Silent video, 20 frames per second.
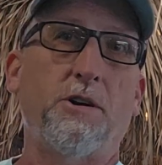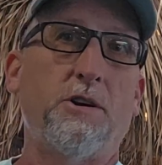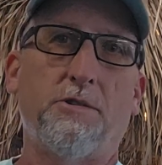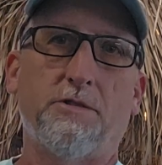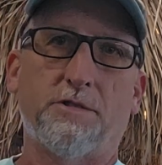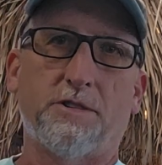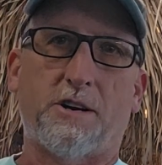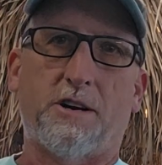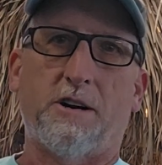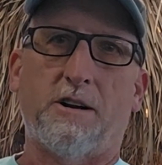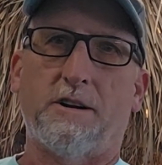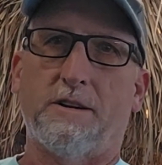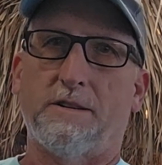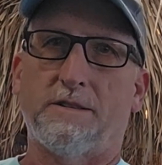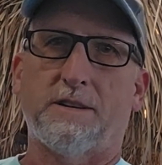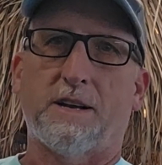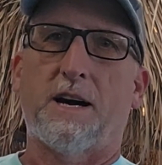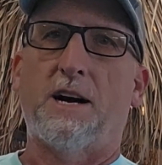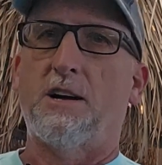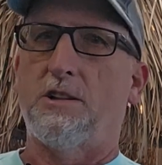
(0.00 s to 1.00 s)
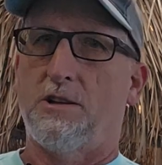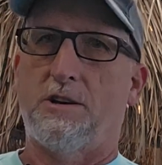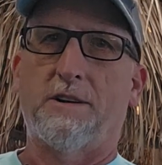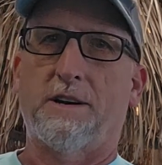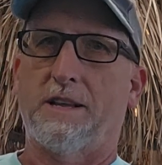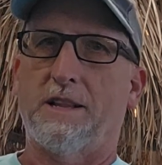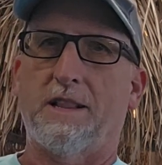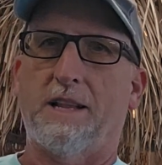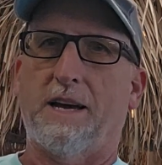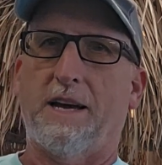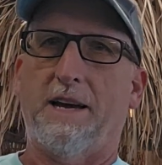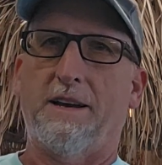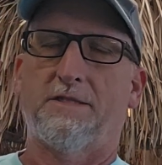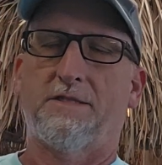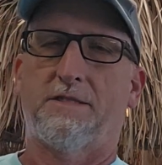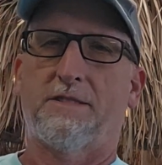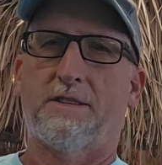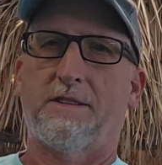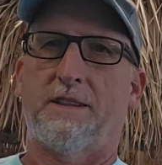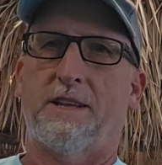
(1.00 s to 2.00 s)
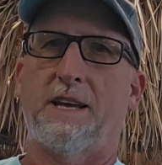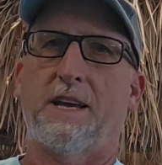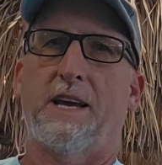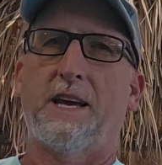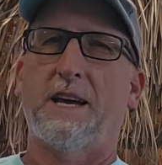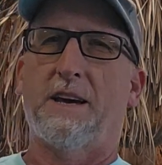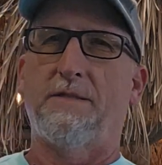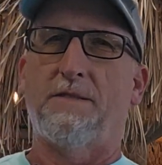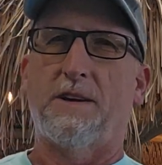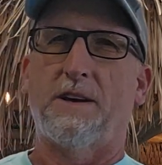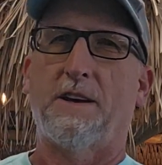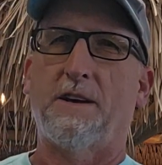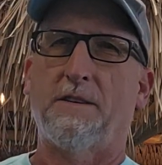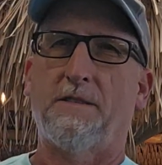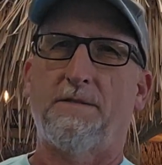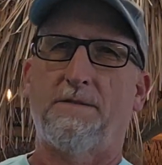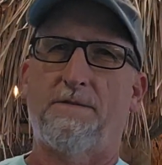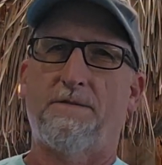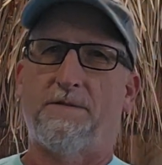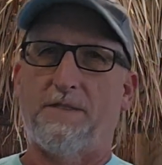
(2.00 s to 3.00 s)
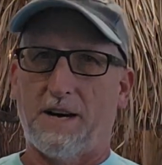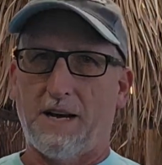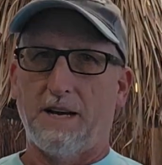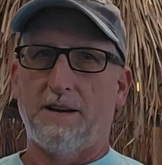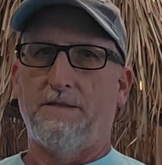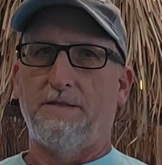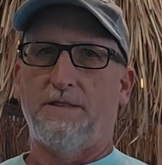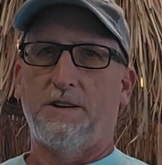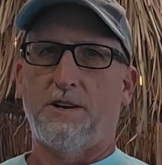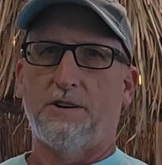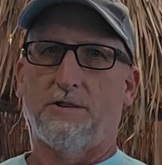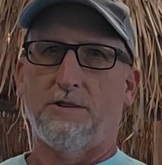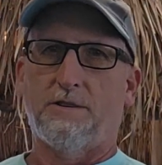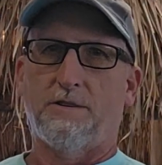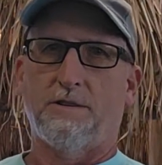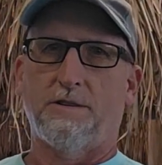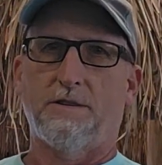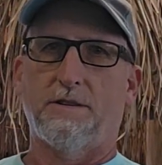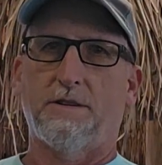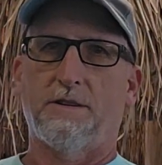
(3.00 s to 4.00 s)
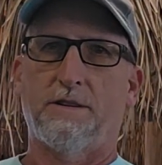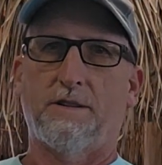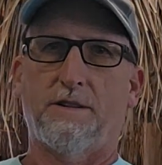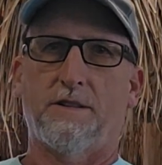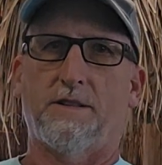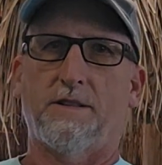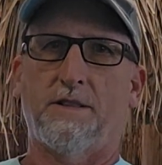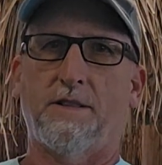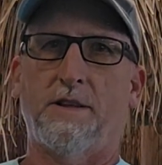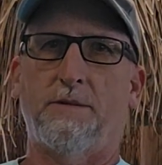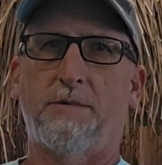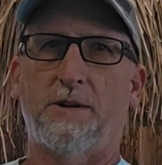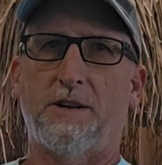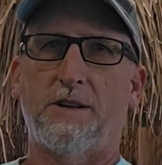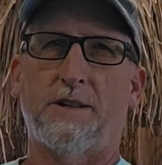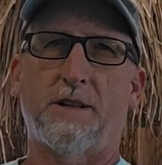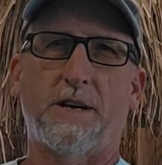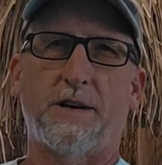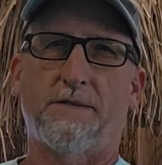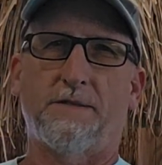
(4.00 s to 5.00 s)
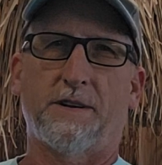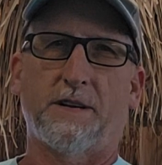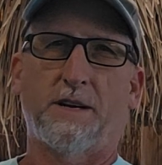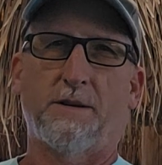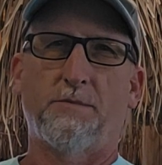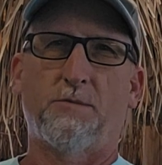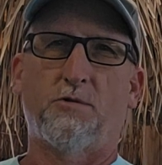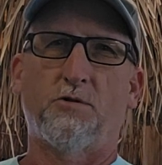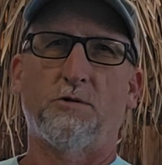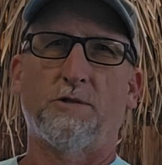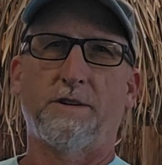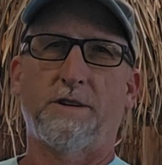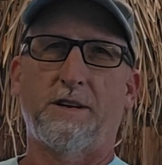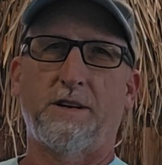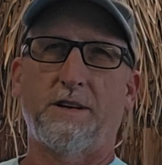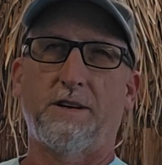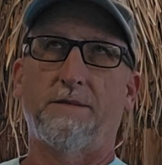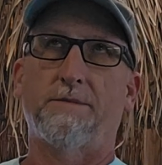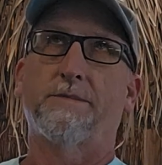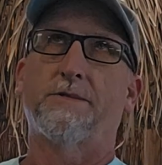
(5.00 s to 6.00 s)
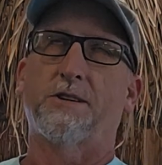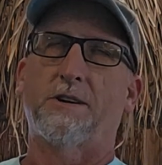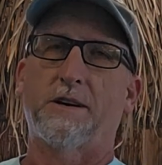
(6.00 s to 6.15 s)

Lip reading: pros are how long it lasts. They have a 5-year limited warranty